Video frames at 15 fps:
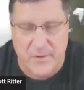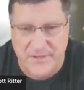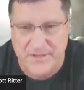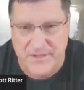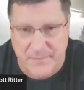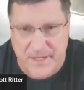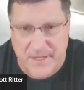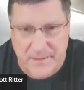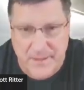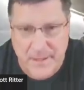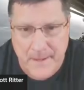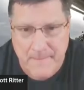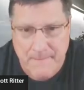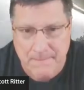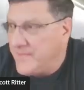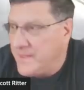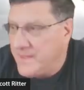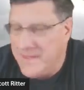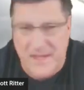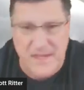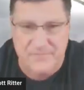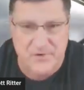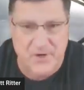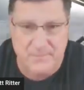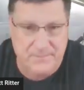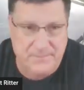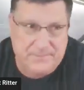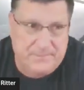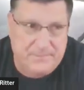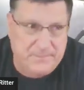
it wants to be. If Trump